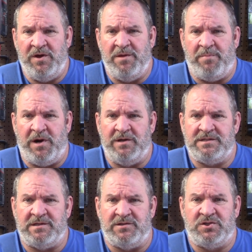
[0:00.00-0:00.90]
the
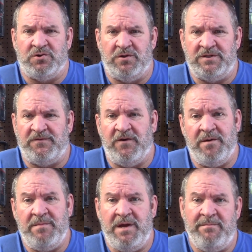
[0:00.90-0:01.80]
parts are sourced
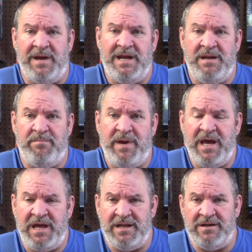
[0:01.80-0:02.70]
from may
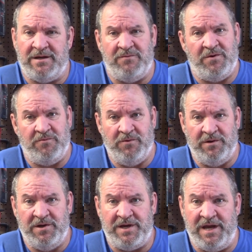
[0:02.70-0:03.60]
depend on what we're
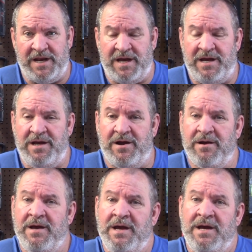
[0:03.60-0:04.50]
looking at
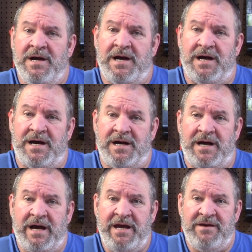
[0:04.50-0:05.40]
here. Uh,
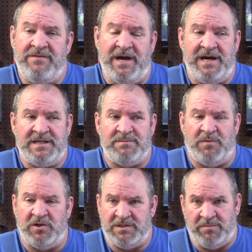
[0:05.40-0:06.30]
I have asked
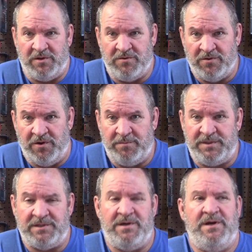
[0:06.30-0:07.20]
multiple
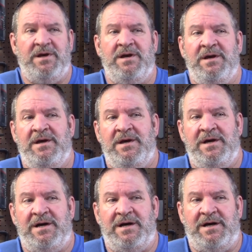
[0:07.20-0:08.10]
groups,
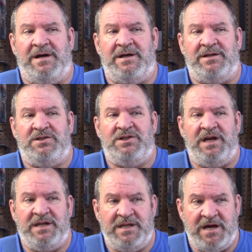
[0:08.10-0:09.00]
uh,
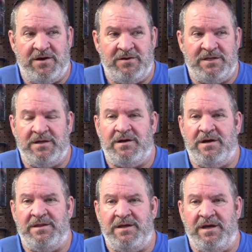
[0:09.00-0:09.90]
checked out
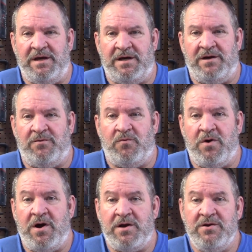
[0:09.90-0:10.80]
on the uh,
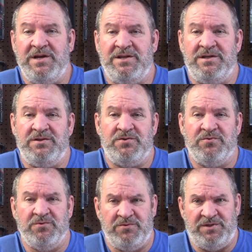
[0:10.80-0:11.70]
water
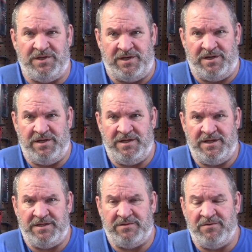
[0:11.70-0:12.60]
intrusion,
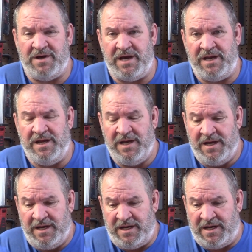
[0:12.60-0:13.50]
that's right,
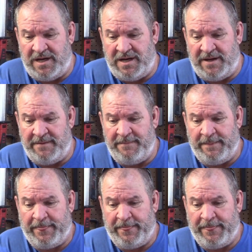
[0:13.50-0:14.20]
uh,